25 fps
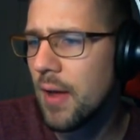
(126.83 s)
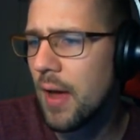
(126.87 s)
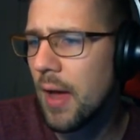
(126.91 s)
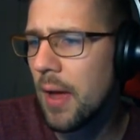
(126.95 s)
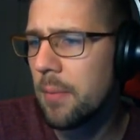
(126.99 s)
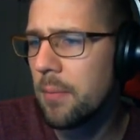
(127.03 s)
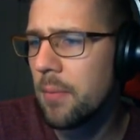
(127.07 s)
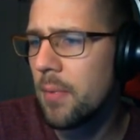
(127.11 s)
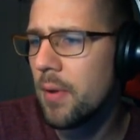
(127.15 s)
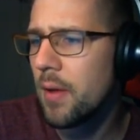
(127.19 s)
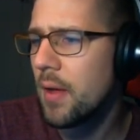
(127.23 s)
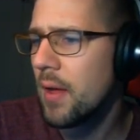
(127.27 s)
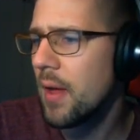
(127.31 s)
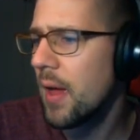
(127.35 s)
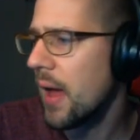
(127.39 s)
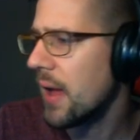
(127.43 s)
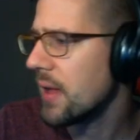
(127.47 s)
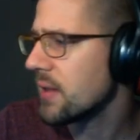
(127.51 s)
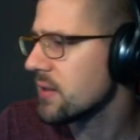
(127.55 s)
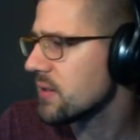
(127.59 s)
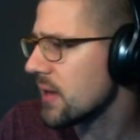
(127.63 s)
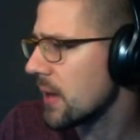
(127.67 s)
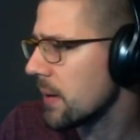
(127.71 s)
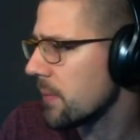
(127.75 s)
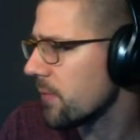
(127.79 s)
time.
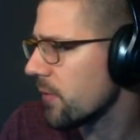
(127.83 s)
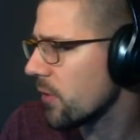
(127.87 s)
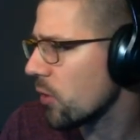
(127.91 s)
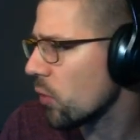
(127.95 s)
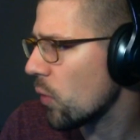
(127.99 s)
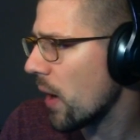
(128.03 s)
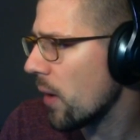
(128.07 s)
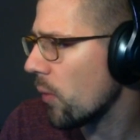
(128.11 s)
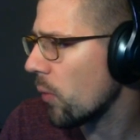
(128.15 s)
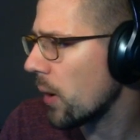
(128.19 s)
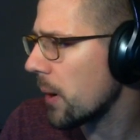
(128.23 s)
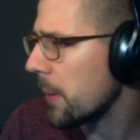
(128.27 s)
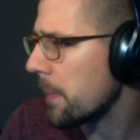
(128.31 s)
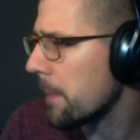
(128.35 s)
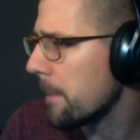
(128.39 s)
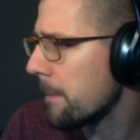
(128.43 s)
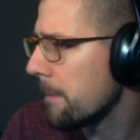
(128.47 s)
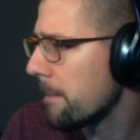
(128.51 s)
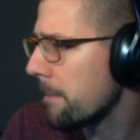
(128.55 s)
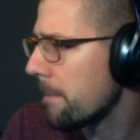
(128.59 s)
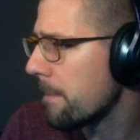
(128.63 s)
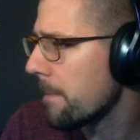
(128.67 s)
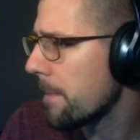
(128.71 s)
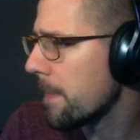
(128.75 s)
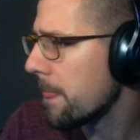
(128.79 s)
And same for the right one.
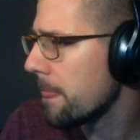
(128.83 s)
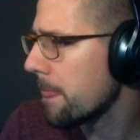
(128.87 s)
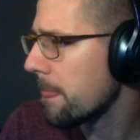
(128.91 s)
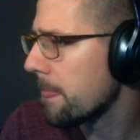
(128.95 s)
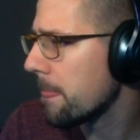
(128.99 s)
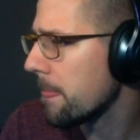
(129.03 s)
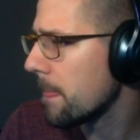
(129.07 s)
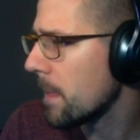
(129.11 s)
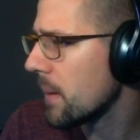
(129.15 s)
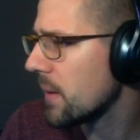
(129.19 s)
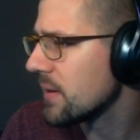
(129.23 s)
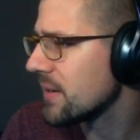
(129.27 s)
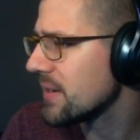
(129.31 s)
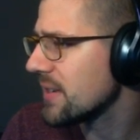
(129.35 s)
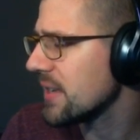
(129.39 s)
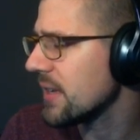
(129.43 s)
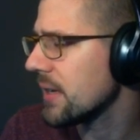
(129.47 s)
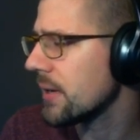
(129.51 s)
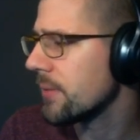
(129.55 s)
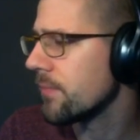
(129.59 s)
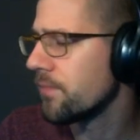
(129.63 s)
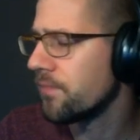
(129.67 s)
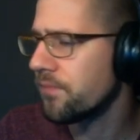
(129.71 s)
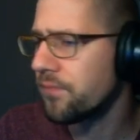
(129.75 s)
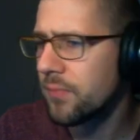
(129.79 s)

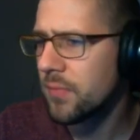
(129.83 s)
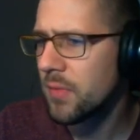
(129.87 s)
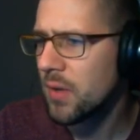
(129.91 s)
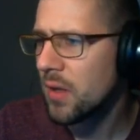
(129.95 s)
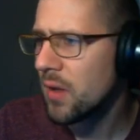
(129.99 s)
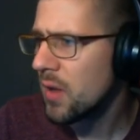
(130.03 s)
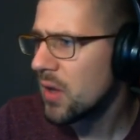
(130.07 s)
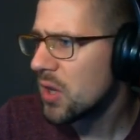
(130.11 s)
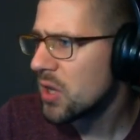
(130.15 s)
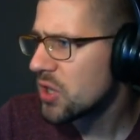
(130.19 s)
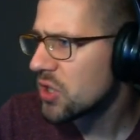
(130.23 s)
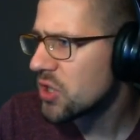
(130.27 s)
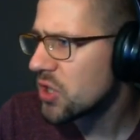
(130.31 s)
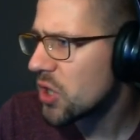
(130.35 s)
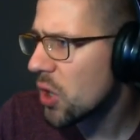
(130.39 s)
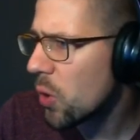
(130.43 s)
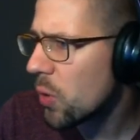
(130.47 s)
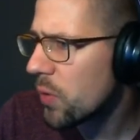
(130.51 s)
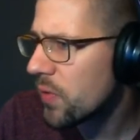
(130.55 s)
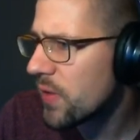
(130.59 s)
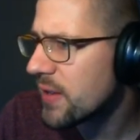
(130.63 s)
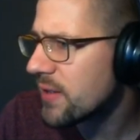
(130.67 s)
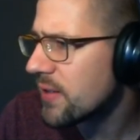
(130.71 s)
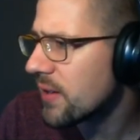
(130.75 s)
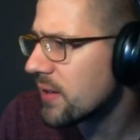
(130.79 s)
Hmm.
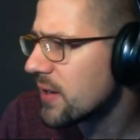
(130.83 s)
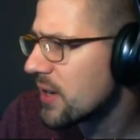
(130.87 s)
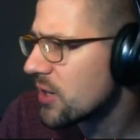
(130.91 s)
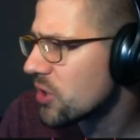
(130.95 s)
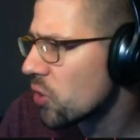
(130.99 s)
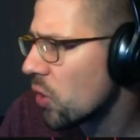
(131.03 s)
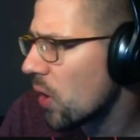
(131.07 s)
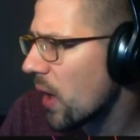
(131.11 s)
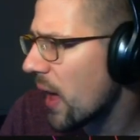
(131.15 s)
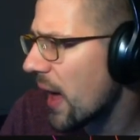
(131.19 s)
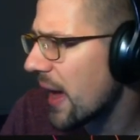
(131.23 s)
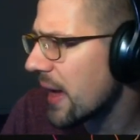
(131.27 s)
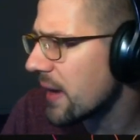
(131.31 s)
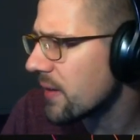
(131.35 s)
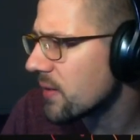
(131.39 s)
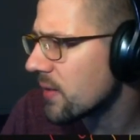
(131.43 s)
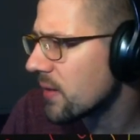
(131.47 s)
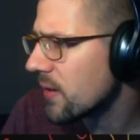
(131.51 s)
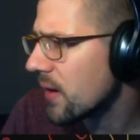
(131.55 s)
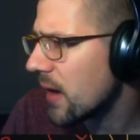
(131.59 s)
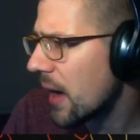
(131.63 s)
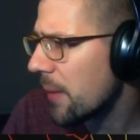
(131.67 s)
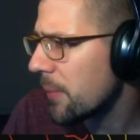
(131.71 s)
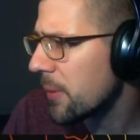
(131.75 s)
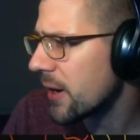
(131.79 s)
So this initial height,
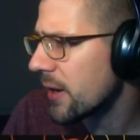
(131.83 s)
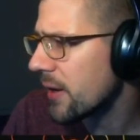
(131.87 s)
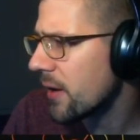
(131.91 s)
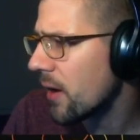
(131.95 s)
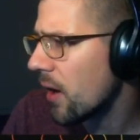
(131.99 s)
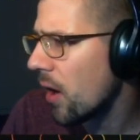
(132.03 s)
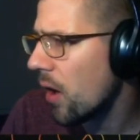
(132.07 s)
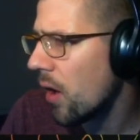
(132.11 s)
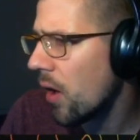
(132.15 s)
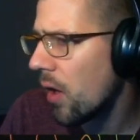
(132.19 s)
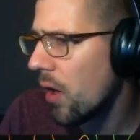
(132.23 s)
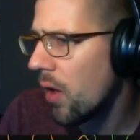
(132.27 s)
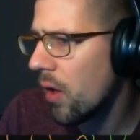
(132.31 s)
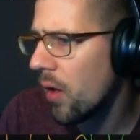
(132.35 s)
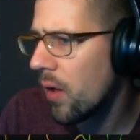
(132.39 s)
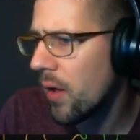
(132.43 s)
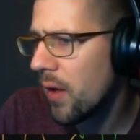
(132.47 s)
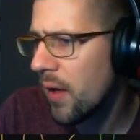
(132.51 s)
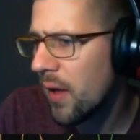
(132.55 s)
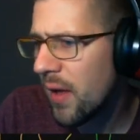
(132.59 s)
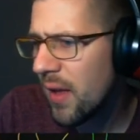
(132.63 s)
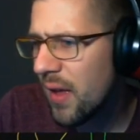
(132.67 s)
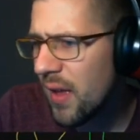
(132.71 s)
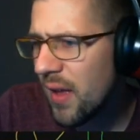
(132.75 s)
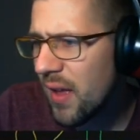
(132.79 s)
I'm going to call
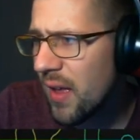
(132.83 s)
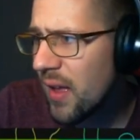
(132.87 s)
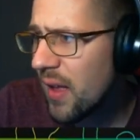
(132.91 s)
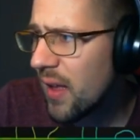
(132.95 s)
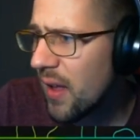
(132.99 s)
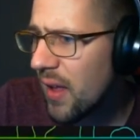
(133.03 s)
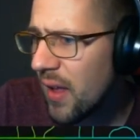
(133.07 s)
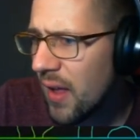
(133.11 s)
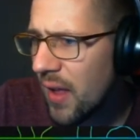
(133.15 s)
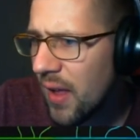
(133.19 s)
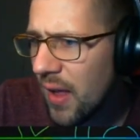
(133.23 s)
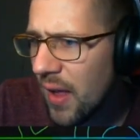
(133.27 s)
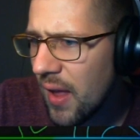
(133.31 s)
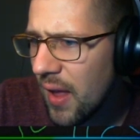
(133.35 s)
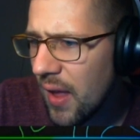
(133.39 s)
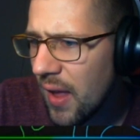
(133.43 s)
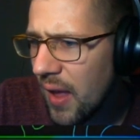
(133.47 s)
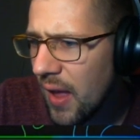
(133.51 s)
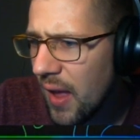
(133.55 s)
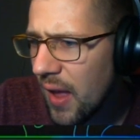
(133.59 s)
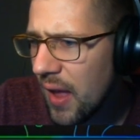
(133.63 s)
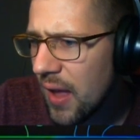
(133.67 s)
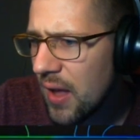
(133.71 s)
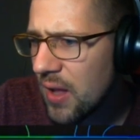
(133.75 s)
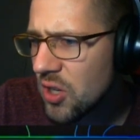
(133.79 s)

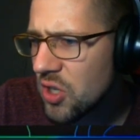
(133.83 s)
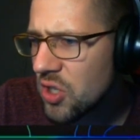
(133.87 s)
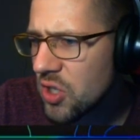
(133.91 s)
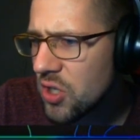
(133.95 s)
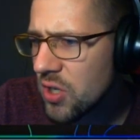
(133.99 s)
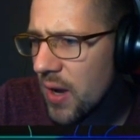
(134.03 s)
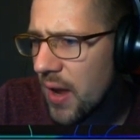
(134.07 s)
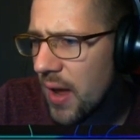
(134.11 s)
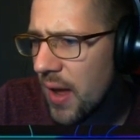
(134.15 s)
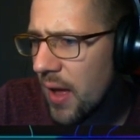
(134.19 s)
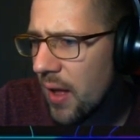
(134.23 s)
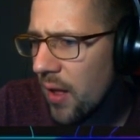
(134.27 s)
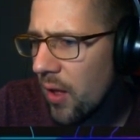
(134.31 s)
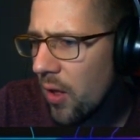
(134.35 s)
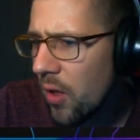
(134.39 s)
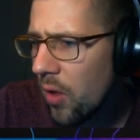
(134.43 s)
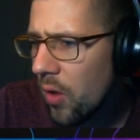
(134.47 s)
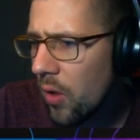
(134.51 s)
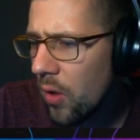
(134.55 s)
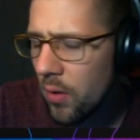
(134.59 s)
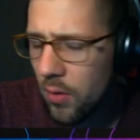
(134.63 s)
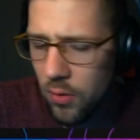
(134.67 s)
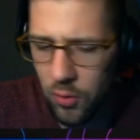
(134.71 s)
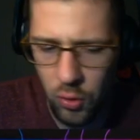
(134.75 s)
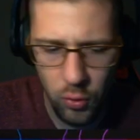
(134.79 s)

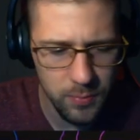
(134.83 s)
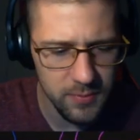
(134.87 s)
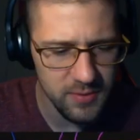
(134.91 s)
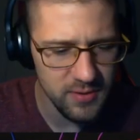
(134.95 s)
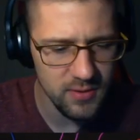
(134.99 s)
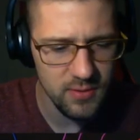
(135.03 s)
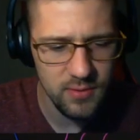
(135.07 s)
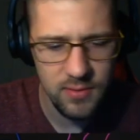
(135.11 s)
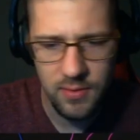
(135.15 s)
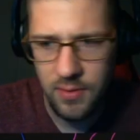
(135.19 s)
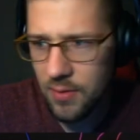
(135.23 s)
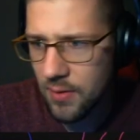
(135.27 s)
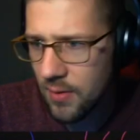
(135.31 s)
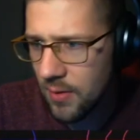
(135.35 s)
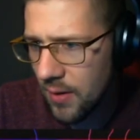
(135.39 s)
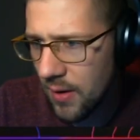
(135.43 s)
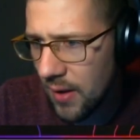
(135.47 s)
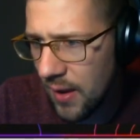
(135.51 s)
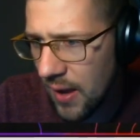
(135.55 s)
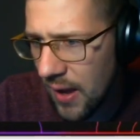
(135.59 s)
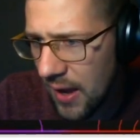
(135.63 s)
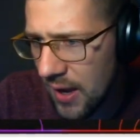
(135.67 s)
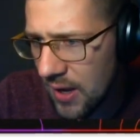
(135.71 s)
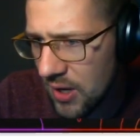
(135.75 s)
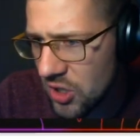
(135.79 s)
HL, oops,
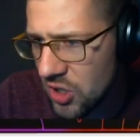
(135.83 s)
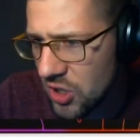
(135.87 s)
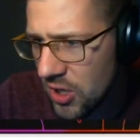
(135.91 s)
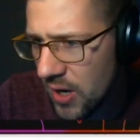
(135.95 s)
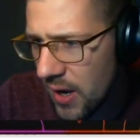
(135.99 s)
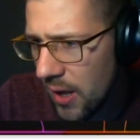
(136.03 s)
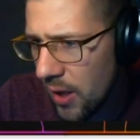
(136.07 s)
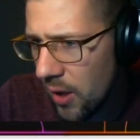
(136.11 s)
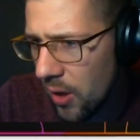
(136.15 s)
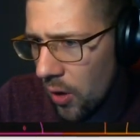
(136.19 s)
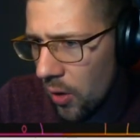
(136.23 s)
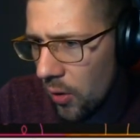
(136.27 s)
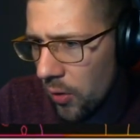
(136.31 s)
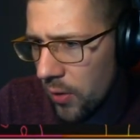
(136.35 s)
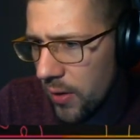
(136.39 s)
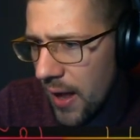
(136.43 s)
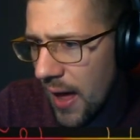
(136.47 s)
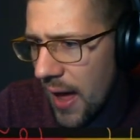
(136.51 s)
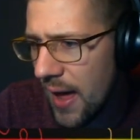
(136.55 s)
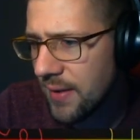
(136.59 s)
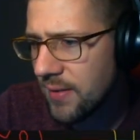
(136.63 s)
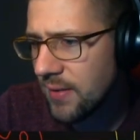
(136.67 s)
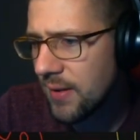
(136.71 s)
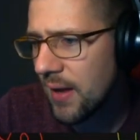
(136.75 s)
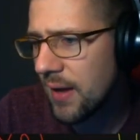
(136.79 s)
HL
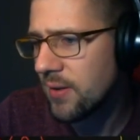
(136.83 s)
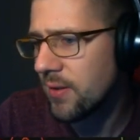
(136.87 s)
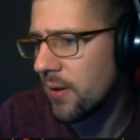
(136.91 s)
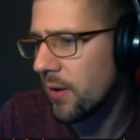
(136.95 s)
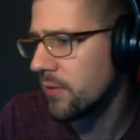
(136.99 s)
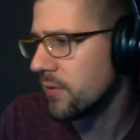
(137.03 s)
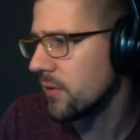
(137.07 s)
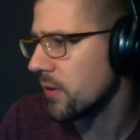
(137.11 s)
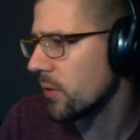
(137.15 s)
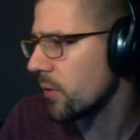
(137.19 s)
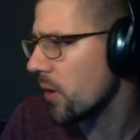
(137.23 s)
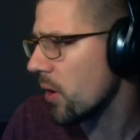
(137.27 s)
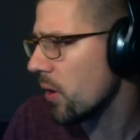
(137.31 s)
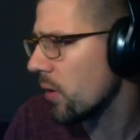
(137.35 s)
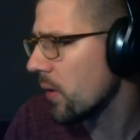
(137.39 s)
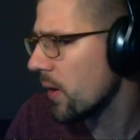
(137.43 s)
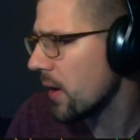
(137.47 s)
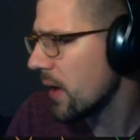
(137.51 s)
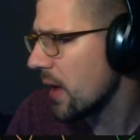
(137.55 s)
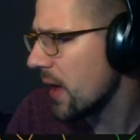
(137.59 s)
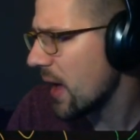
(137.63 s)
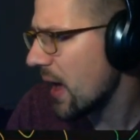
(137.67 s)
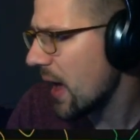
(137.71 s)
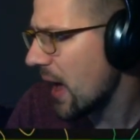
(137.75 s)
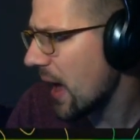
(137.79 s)
naught, HL0,
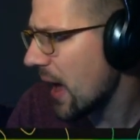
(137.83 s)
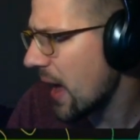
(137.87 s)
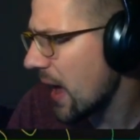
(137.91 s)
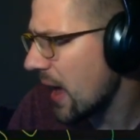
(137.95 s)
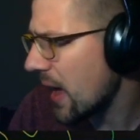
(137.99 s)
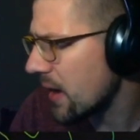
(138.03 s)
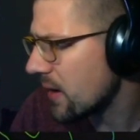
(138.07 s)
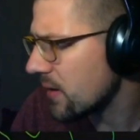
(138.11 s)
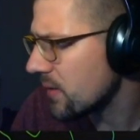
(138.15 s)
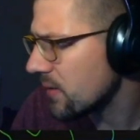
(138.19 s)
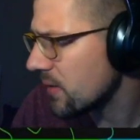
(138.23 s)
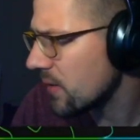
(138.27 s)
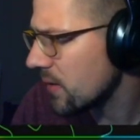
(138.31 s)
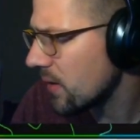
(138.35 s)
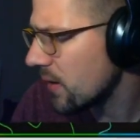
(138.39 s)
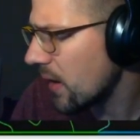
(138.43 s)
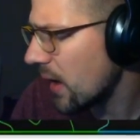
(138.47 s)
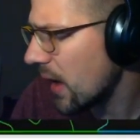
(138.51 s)
and